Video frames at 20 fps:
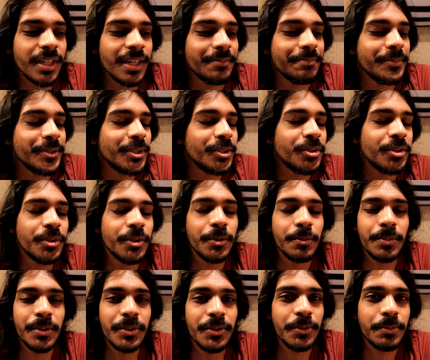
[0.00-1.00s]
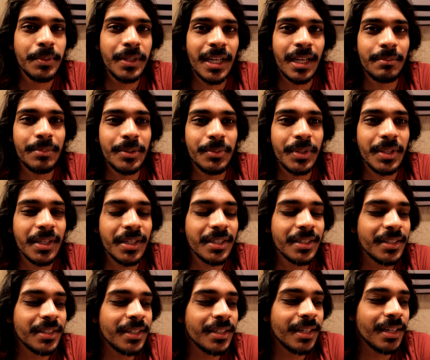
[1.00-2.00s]
I'm super, super happy with
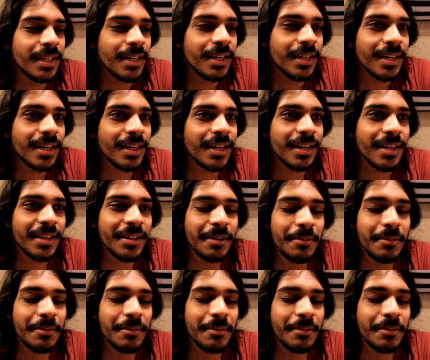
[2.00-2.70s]
that. Uh,